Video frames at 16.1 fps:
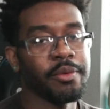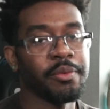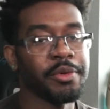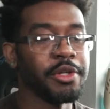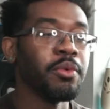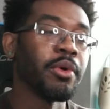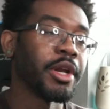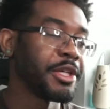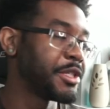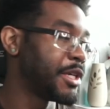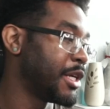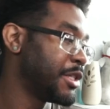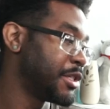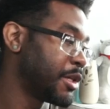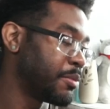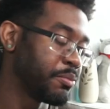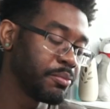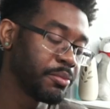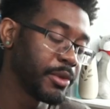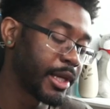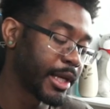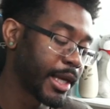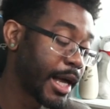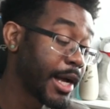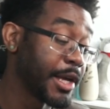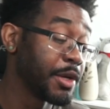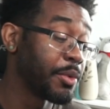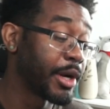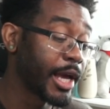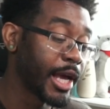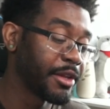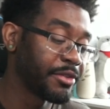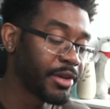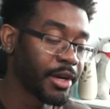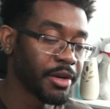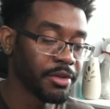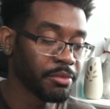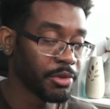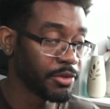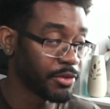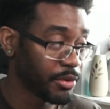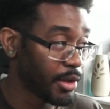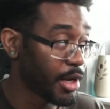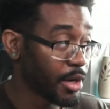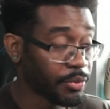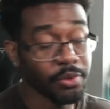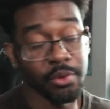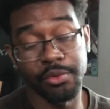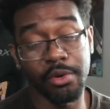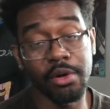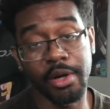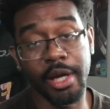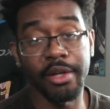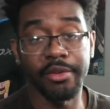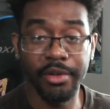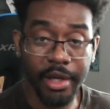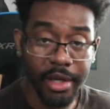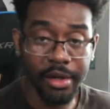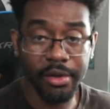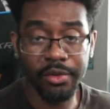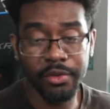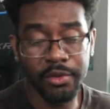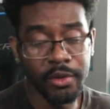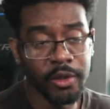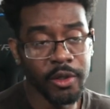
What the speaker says: Where you want to change up like how you want to anti-air them, because air throws are anti-airs.